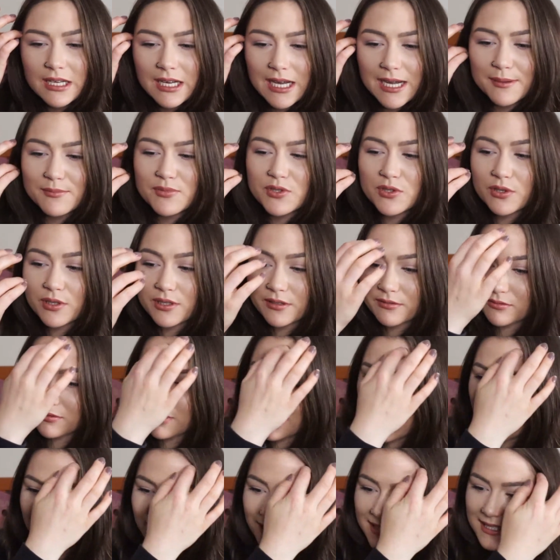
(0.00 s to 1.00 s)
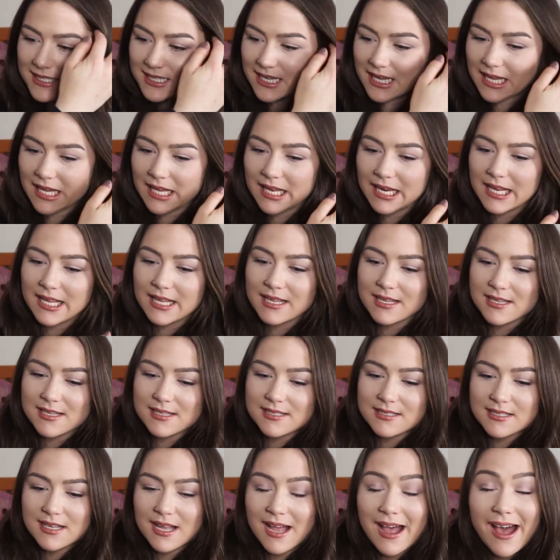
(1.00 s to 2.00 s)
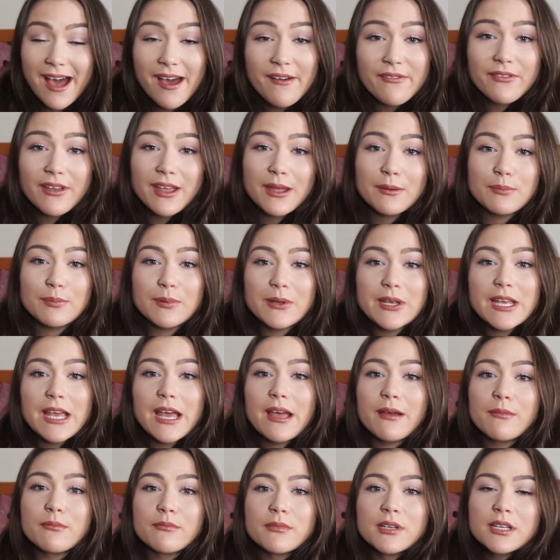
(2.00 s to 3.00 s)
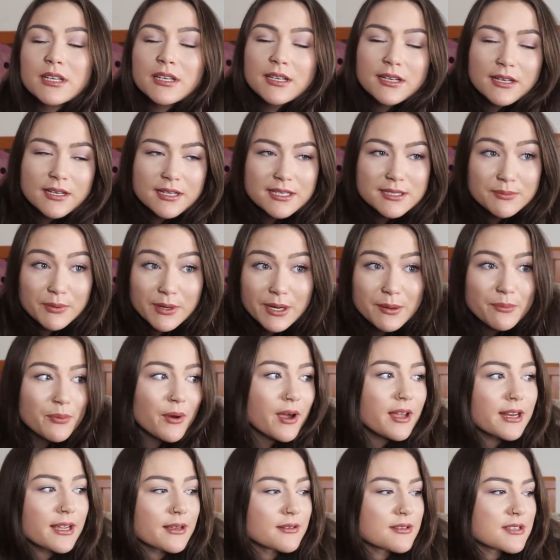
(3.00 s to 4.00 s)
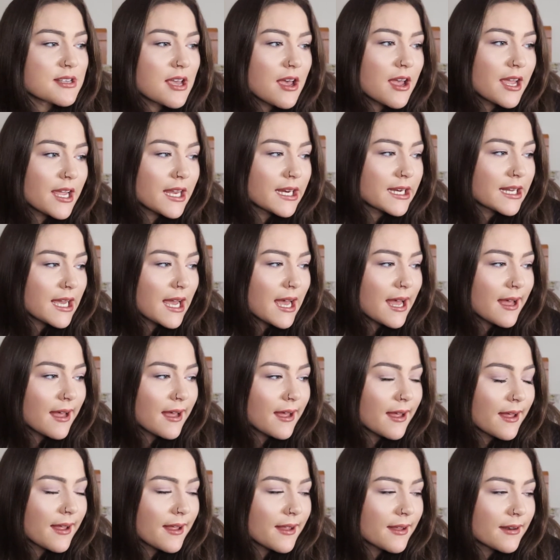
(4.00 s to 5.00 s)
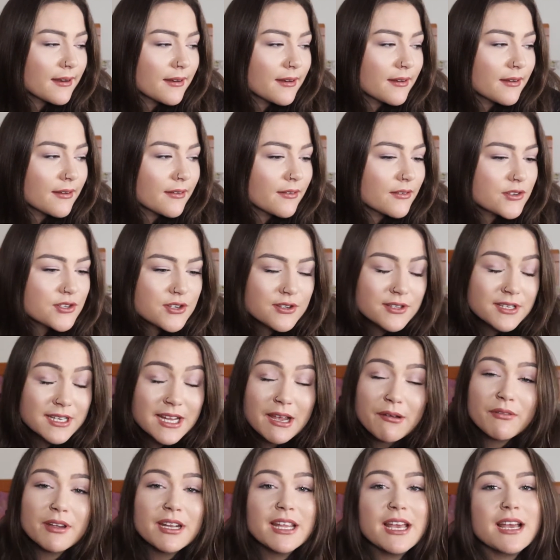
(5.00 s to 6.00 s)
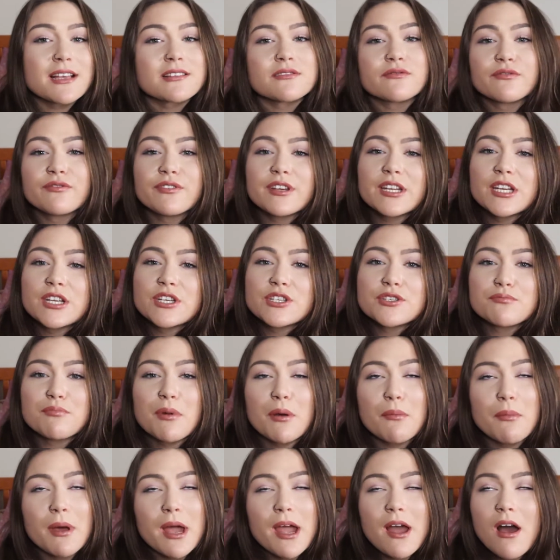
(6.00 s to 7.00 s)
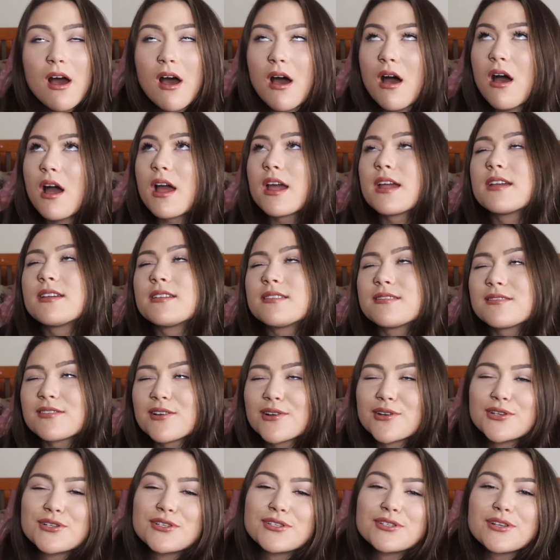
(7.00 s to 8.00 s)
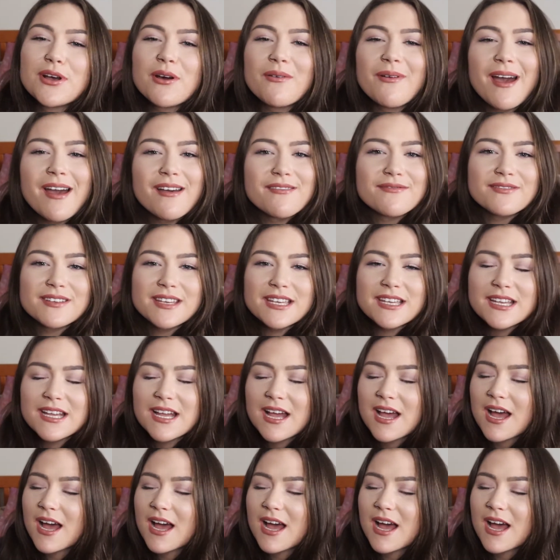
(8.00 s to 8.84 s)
I'm sort of wrecked. It is 8:30 p.m. It's pretty bright outside, and so the day really hasn't finished, but my eyes are so heavy.